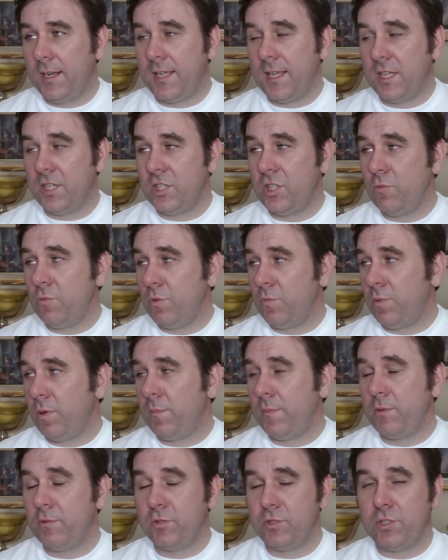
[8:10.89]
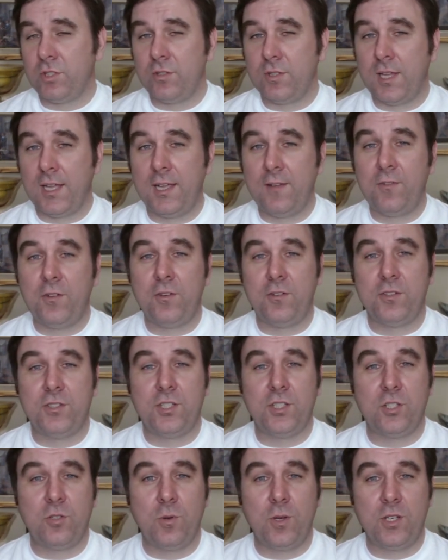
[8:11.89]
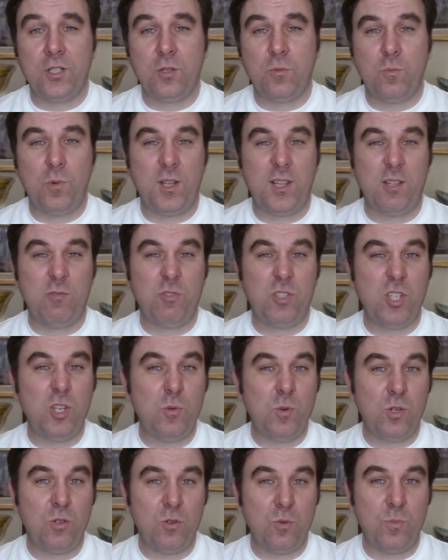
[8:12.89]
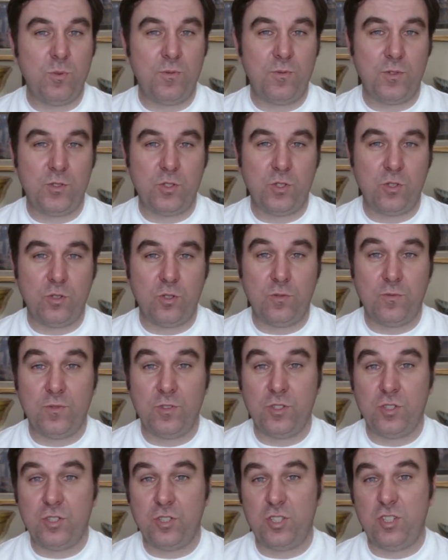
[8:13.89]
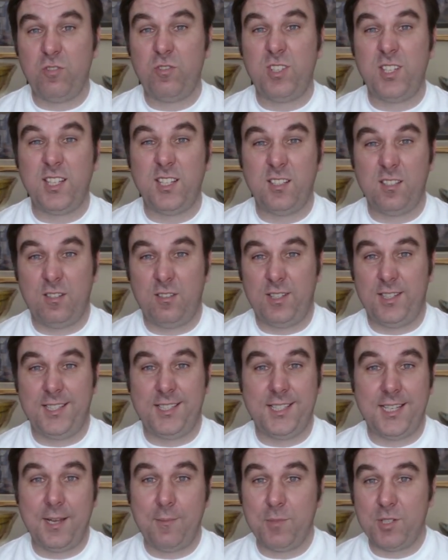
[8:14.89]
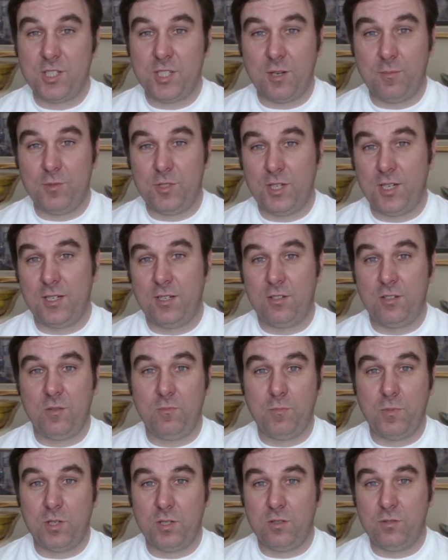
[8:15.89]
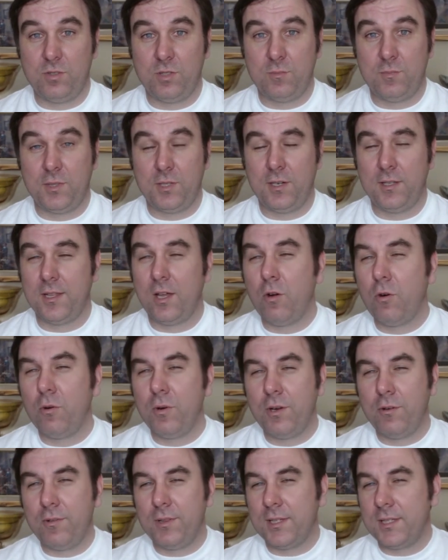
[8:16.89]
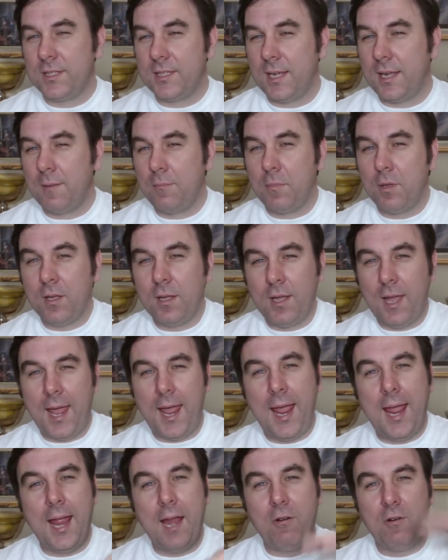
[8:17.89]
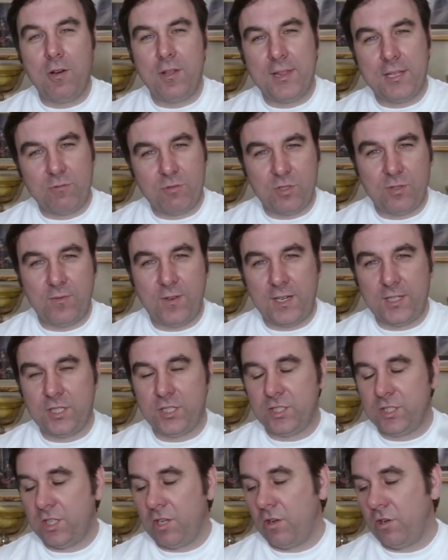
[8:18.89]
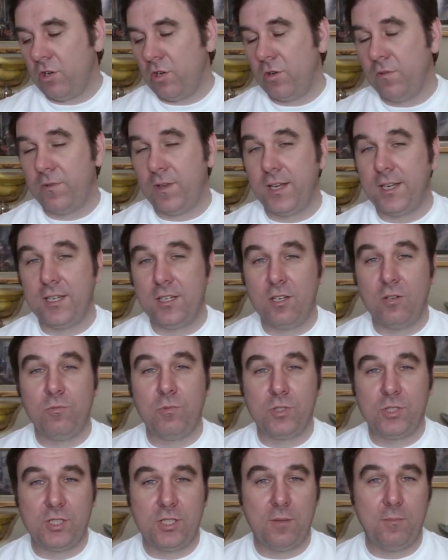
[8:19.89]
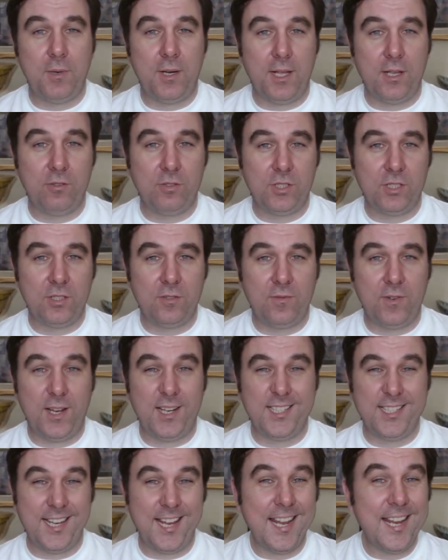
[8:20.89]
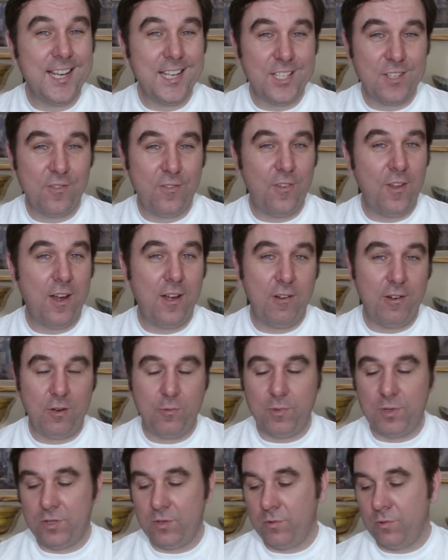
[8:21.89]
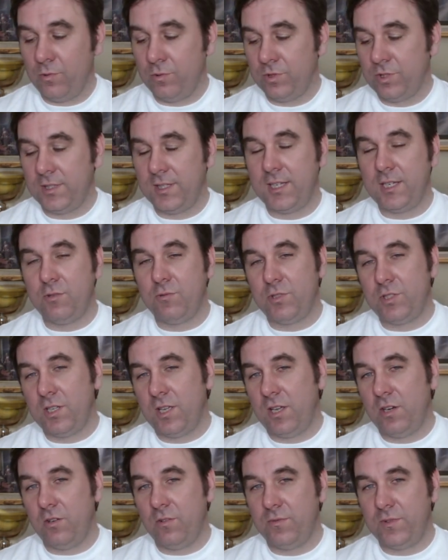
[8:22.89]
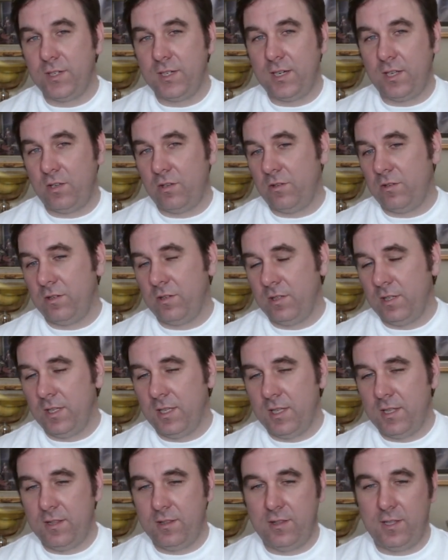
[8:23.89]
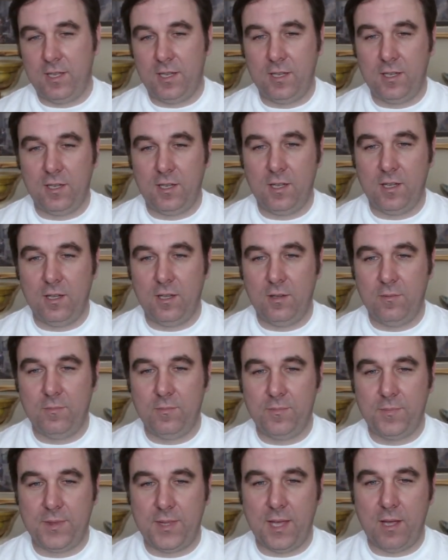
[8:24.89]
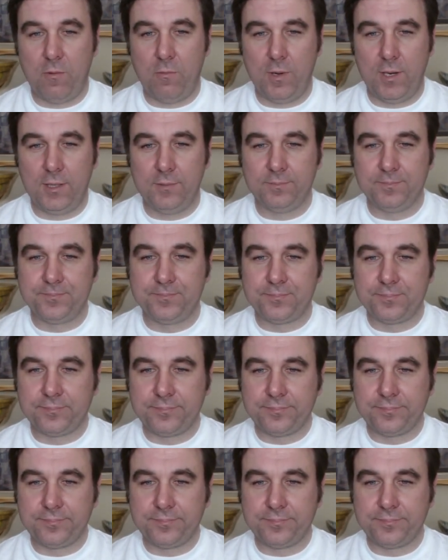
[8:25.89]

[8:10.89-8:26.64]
And I guess you would probably want to do that if you're in a situation where there was you and a group of photographers shooting like the same subject, like a model or something like that, or you're in the same area and there was flashes going off and you don't want somebody else's flash interfering with yours, and then you would turn off the Nikon thing um, that way.